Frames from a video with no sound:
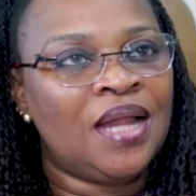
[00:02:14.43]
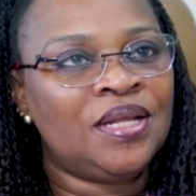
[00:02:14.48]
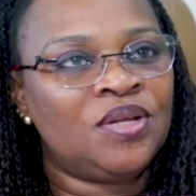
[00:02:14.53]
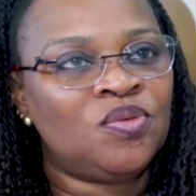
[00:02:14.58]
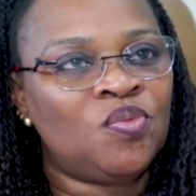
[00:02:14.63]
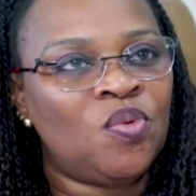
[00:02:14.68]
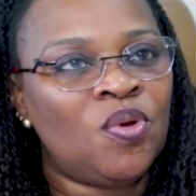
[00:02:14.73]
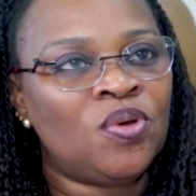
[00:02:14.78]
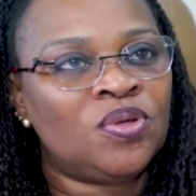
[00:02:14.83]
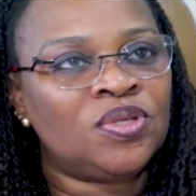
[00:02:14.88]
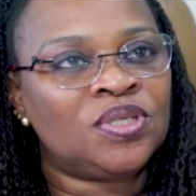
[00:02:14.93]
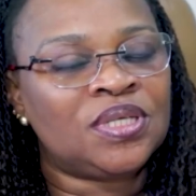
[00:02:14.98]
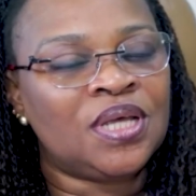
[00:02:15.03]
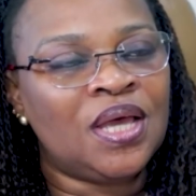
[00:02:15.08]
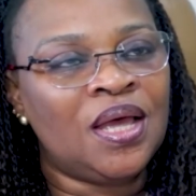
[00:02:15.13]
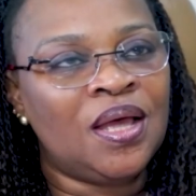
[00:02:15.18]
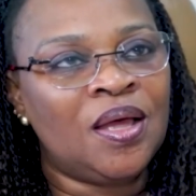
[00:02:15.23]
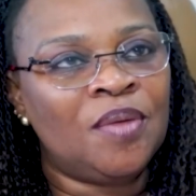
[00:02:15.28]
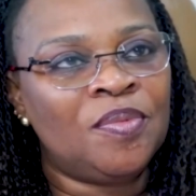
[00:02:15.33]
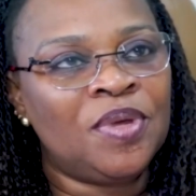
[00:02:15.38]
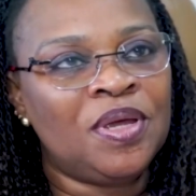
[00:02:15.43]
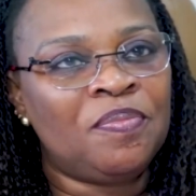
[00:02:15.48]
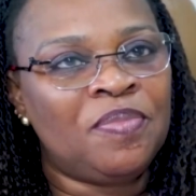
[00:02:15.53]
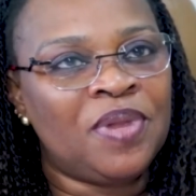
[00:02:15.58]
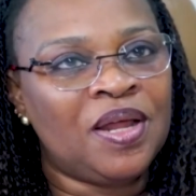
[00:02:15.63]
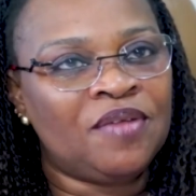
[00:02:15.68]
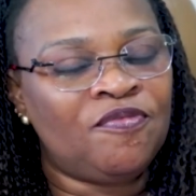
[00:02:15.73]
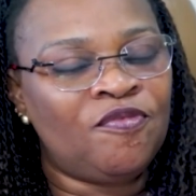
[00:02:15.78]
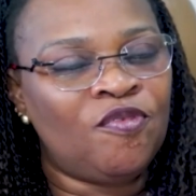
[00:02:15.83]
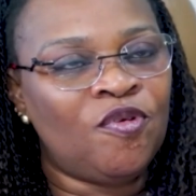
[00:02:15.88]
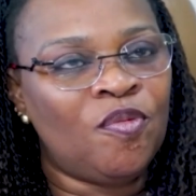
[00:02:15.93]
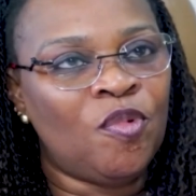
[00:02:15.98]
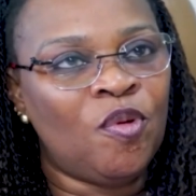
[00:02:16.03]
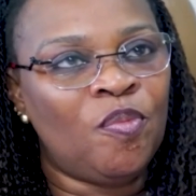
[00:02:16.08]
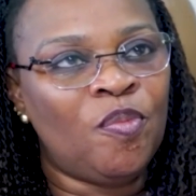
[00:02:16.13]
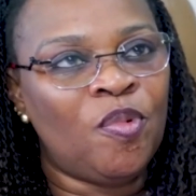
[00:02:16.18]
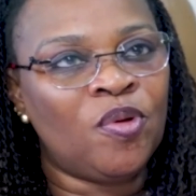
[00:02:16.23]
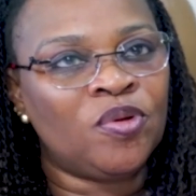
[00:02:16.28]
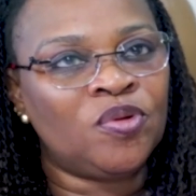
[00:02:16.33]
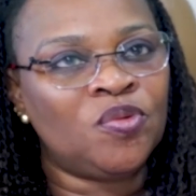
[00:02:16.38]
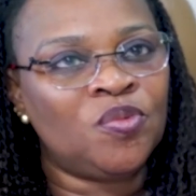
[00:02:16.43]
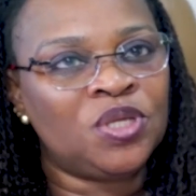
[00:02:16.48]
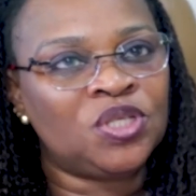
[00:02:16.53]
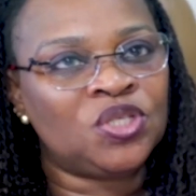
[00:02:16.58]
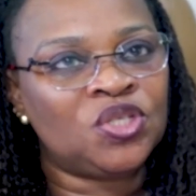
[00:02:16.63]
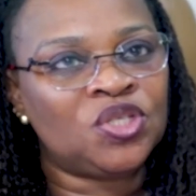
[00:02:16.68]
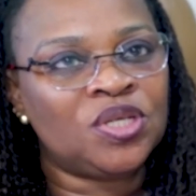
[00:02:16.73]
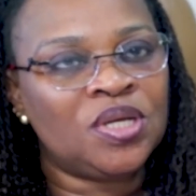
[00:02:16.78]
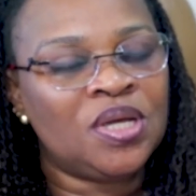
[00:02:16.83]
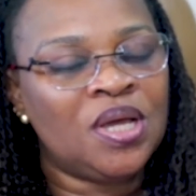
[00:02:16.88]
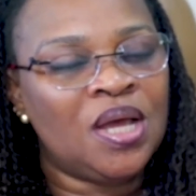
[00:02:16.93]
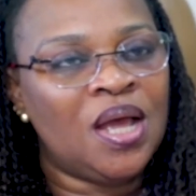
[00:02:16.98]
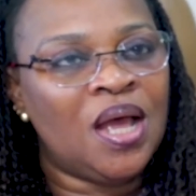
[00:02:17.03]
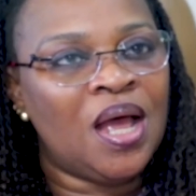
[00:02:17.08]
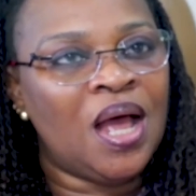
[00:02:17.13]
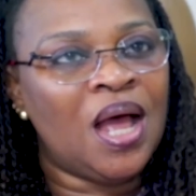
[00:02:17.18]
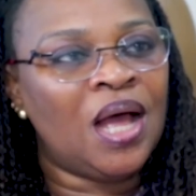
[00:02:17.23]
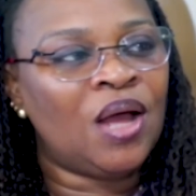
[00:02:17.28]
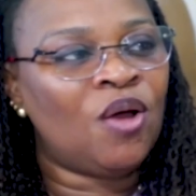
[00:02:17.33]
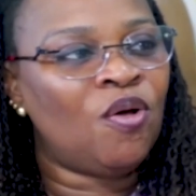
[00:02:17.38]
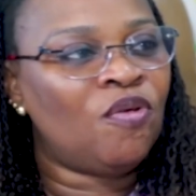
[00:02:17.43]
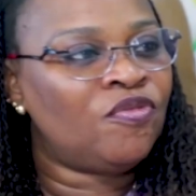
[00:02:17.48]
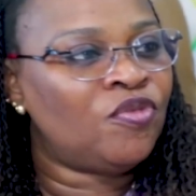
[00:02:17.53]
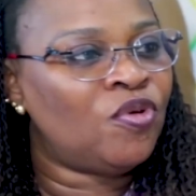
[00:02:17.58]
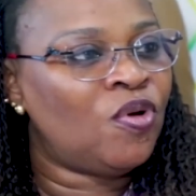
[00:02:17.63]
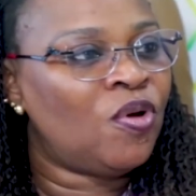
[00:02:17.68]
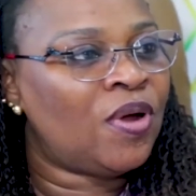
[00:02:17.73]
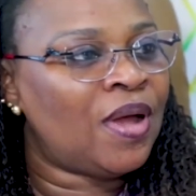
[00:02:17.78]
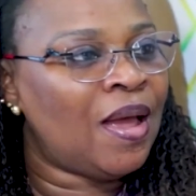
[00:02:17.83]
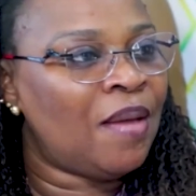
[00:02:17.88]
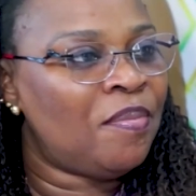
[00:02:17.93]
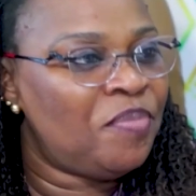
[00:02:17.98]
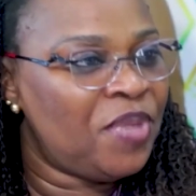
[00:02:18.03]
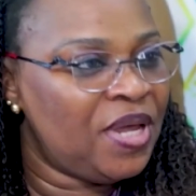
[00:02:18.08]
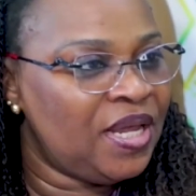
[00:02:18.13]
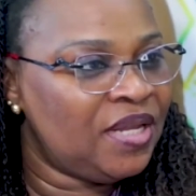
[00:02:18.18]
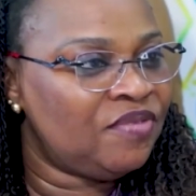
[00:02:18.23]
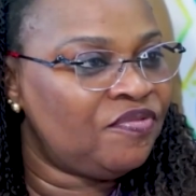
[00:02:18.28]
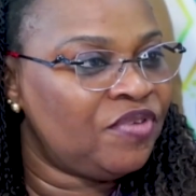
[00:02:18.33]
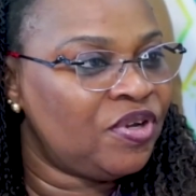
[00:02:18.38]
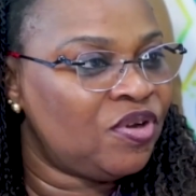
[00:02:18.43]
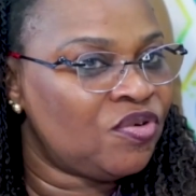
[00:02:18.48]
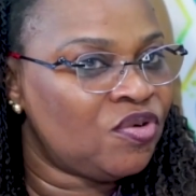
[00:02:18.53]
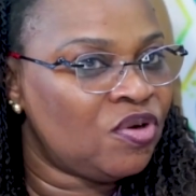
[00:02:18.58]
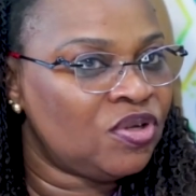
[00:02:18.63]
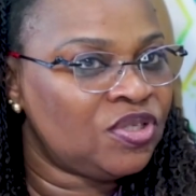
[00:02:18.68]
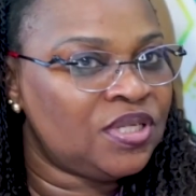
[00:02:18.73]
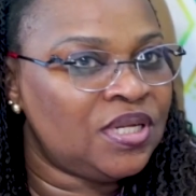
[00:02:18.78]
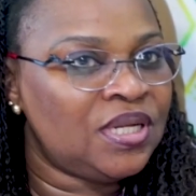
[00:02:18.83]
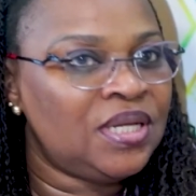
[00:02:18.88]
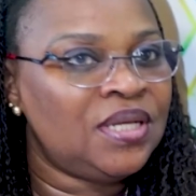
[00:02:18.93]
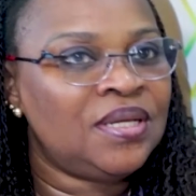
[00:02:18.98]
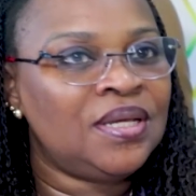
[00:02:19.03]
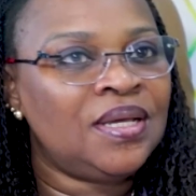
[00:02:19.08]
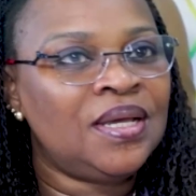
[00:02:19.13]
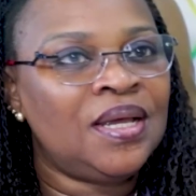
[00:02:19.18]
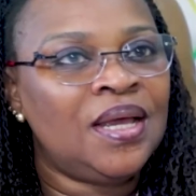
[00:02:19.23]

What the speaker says: And it was a platform upon which our governor campaigned vigorously,